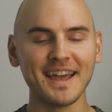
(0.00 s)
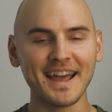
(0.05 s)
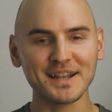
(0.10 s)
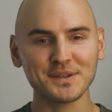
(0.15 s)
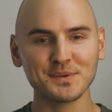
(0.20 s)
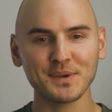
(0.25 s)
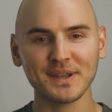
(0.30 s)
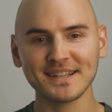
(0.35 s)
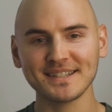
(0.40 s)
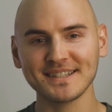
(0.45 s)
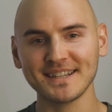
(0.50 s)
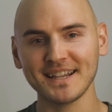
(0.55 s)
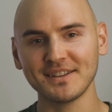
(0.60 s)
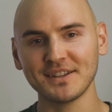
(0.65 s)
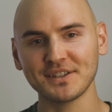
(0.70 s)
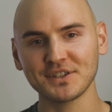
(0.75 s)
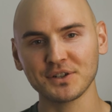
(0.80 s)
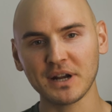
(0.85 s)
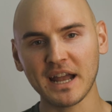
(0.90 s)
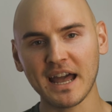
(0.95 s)
As we can see in
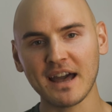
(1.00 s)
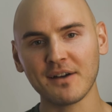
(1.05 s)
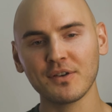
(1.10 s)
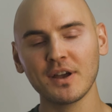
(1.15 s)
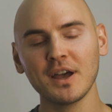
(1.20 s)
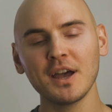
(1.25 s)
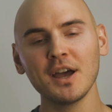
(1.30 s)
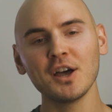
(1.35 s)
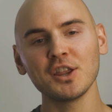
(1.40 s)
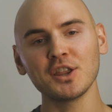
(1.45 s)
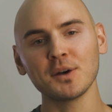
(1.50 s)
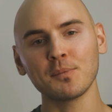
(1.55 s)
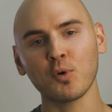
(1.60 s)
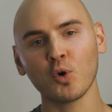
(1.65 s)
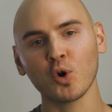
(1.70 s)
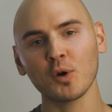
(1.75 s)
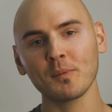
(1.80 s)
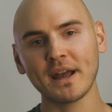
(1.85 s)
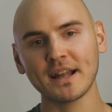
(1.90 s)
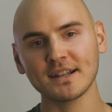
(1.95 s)
this graph, the
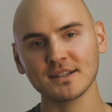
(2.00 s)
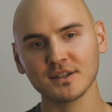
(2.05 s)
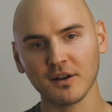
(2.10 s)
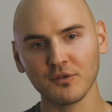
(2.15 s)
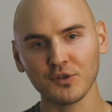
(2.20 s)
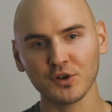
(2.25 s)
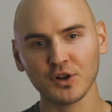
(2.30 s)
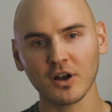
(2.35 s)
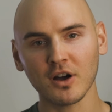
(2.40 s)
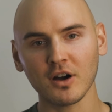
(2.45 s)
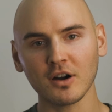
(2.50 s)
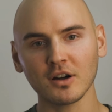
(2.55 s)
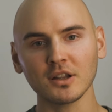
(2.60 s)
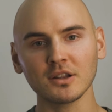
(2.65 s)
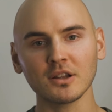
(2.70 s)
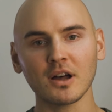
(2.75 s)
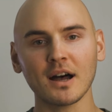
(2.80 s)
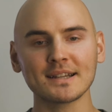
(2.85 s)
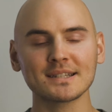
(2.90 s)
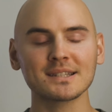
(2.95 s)
poor man's covered call
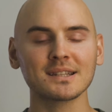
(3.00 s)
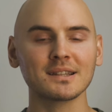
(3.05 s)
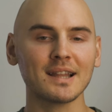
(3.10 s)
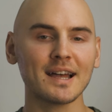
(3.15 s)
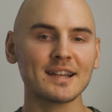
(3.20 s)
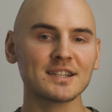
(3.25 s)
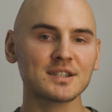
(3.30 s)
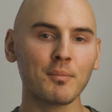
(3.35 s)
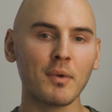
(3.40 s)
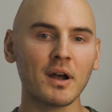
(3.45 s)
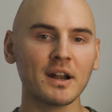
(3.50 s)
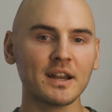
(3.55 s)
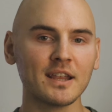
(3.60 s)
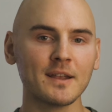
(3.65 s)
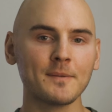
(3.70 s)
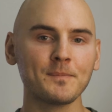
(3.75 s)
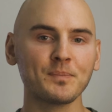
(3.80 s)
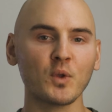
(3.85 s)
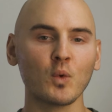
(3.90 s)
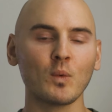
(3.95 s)
lost less money